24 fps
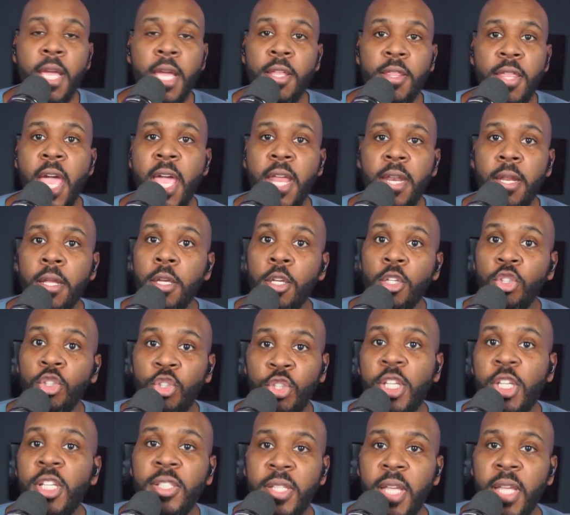that
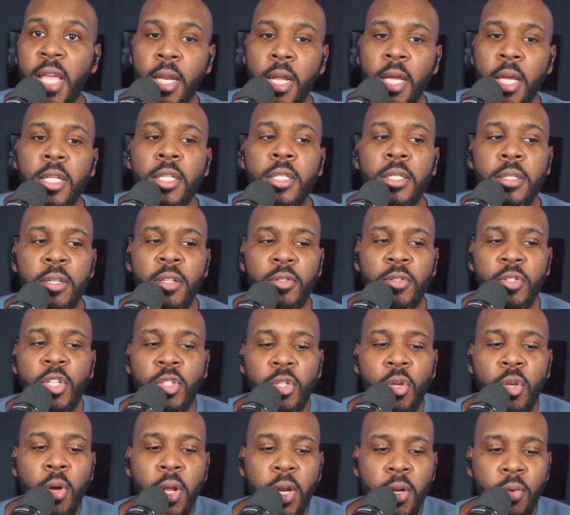she said, just
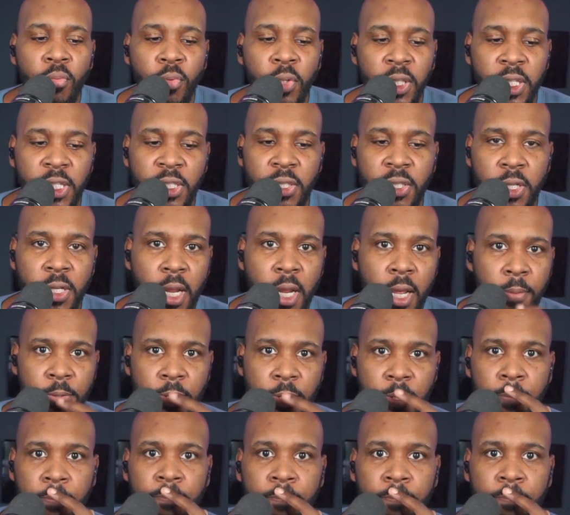go ahead and release the names.